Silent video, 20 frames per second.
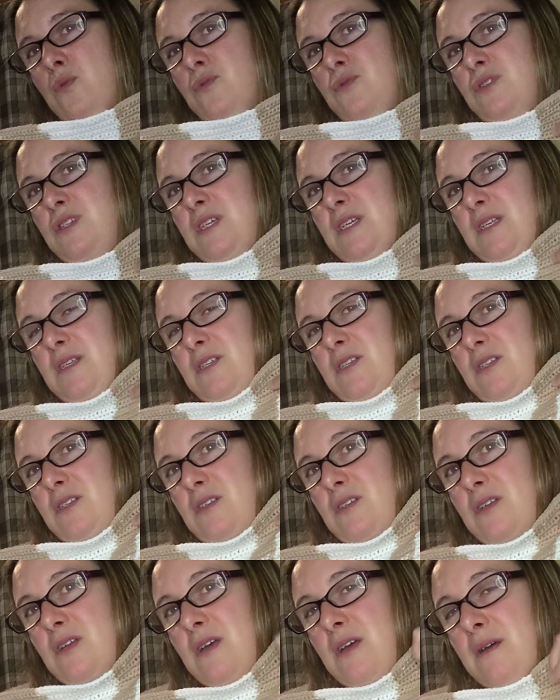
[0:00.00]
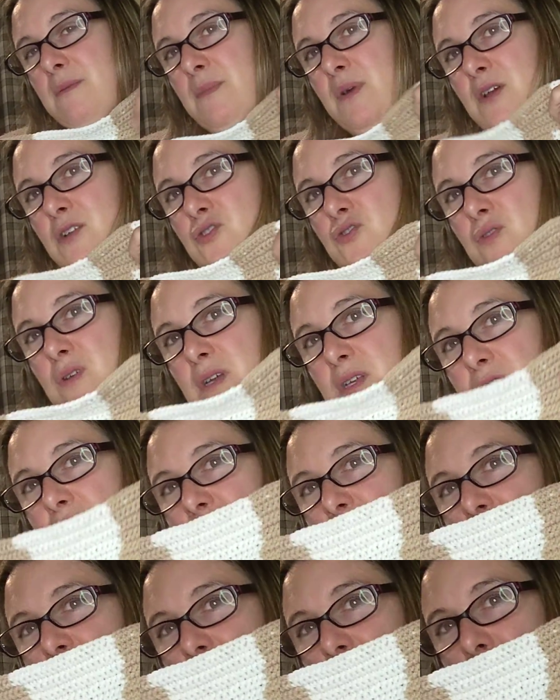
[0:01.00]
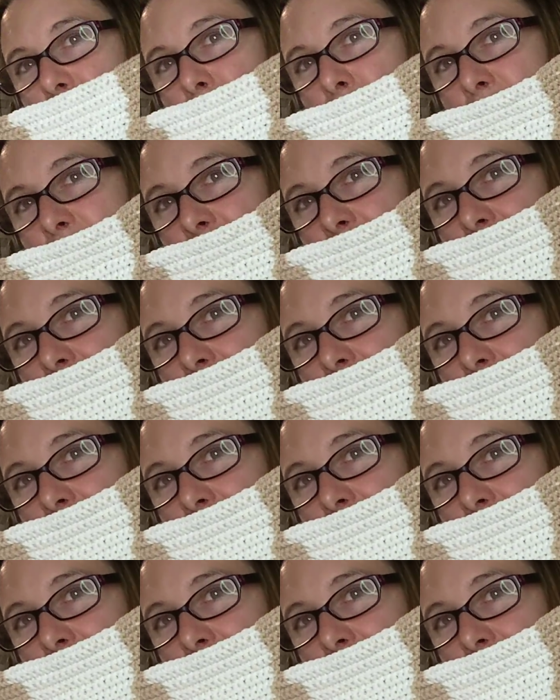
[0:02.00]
wanted, I tried to do